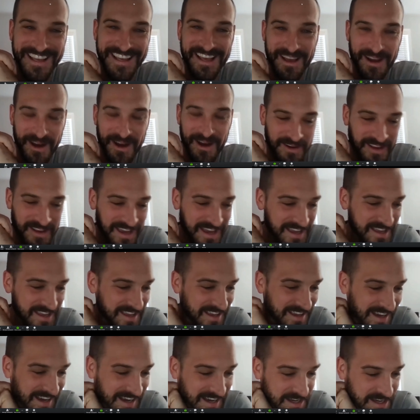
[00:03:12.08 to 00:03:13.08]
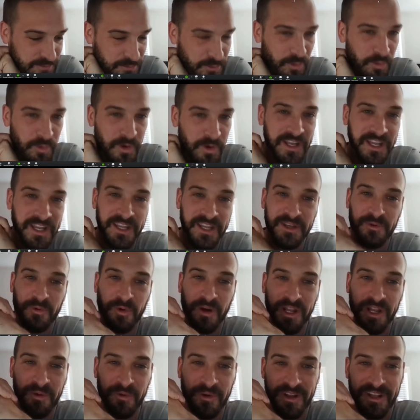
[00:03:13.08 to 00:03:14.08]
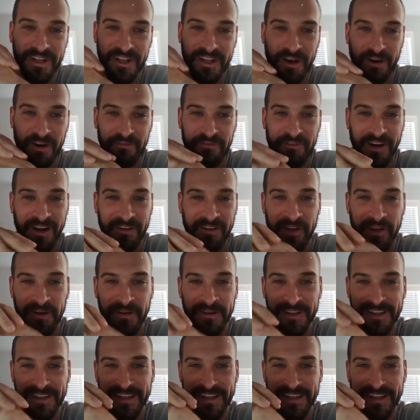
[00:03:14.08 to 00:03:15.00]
Okay. Well, what do you want to know, Fabio?